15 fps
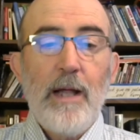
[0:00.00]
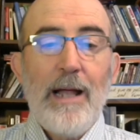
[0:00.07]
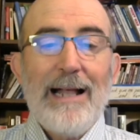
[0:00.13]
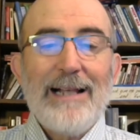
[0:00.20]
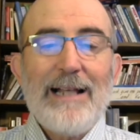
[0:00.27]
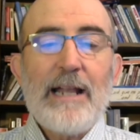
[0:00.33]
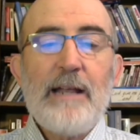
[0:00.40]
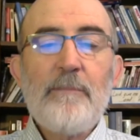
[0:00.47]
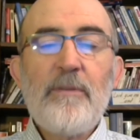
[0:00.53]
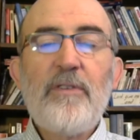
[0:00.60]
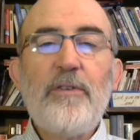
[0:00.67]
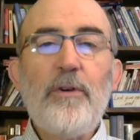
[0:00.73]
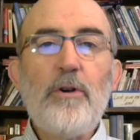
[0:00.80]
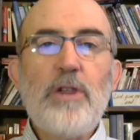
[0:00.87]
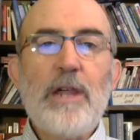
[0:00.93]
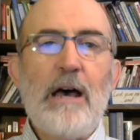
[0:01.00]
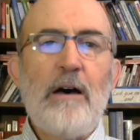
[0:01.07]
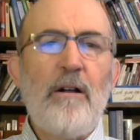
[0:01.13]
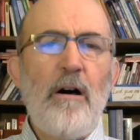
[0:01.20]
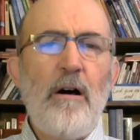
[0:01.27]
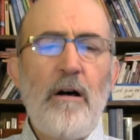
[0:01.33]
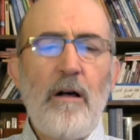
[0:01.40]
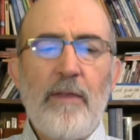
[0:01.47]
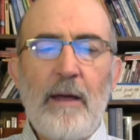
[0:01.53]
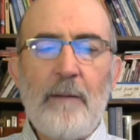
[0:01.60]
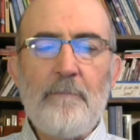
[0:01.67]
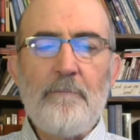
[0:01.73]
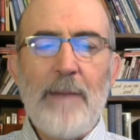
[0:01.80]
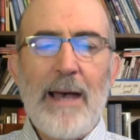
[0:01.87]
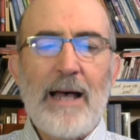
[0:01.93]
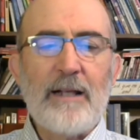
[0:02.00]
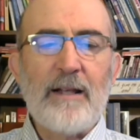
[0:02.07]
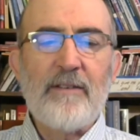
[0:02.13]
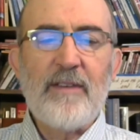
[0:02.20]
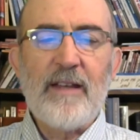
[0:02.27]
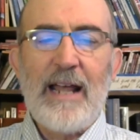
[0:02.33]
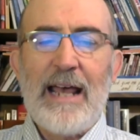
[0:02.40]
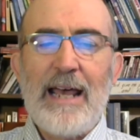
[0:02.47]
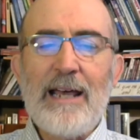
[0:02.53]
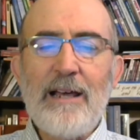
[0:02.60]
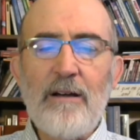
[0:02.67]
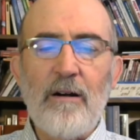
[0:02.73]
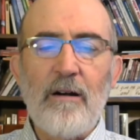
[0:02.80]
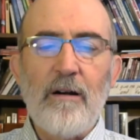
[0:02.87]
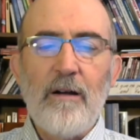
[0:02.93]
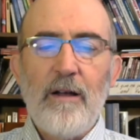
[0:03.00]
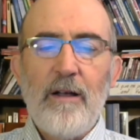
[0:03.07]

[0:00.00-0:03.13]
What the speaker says: Let him search out all that malice and anger,